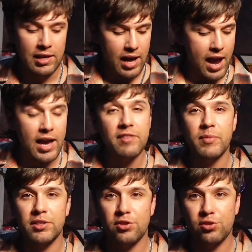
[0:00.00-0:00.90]
I have
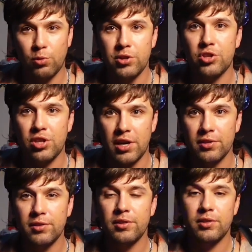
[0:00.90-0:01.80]
my distorted
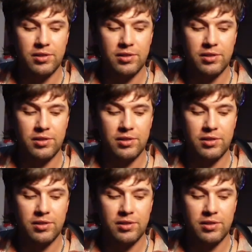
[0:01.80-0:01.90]
channel.